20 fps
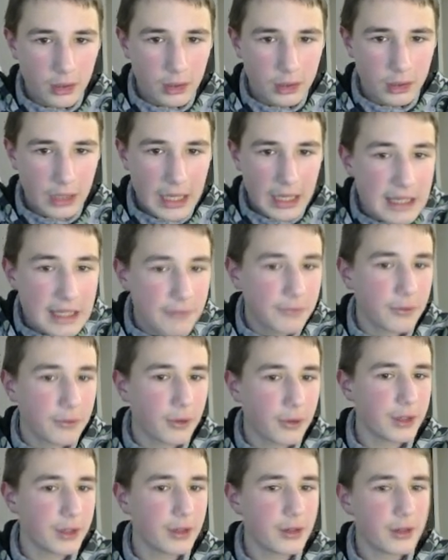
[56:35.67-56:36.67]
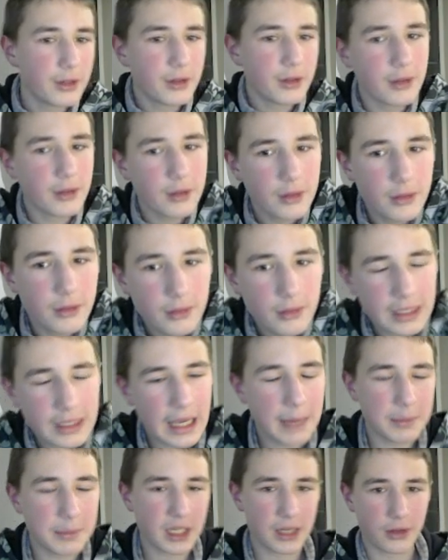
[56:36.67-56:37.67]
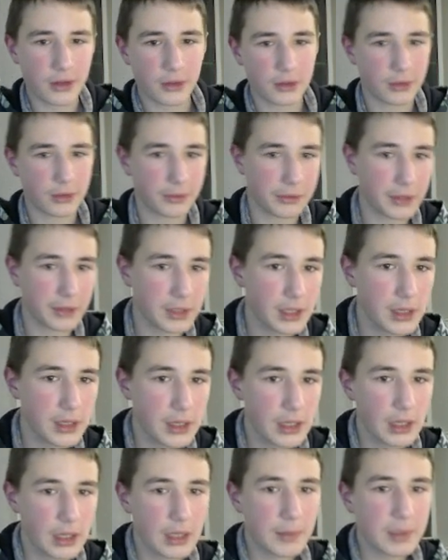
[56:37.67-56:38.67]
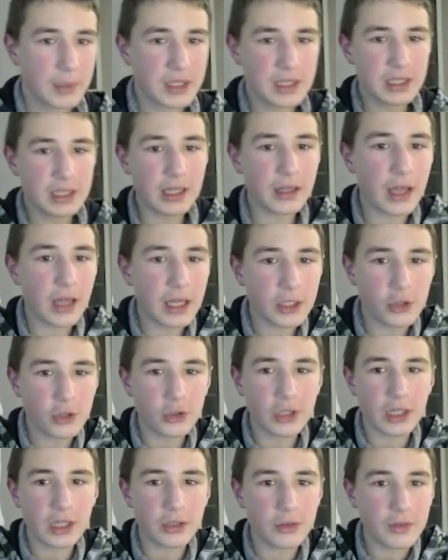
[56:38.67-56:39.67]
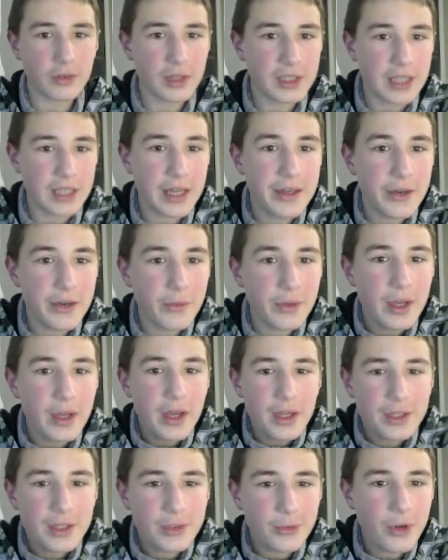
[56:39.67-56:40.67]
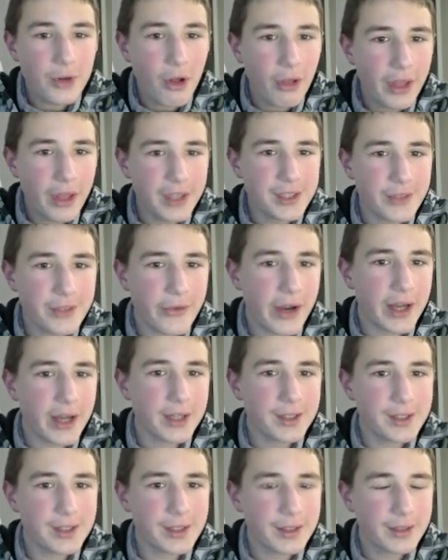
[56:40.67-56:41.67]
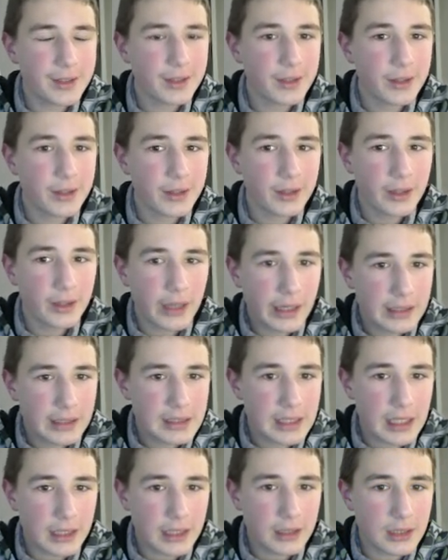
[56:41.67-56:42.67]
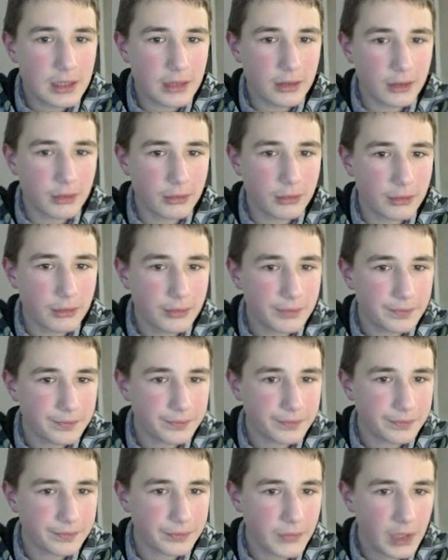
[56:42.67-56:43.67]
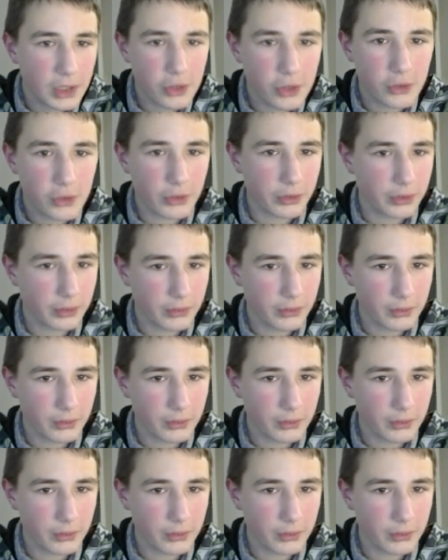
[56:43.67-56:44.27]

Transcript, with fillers: Okay, e4, no. Yeah, I mean, I saw it, of course. But still, I should get to the center sooner or later, right? I think so. I should.